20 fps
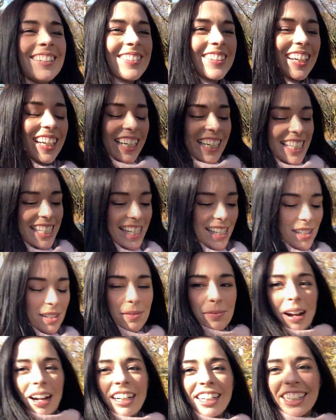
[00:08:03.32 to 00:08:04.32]
We're in
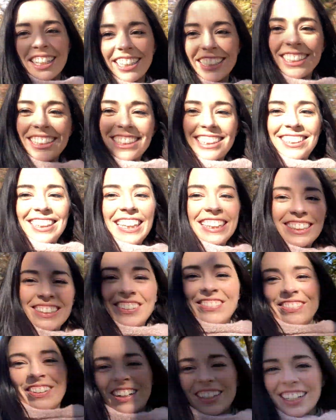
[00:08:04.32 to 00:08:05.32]
Central Park, just doing
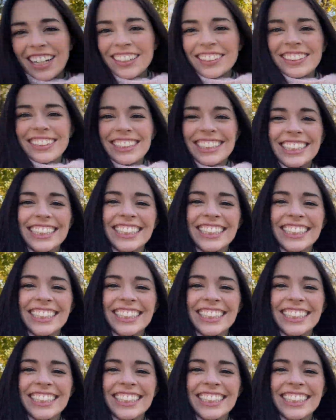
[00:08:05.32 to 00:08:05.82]
some photos.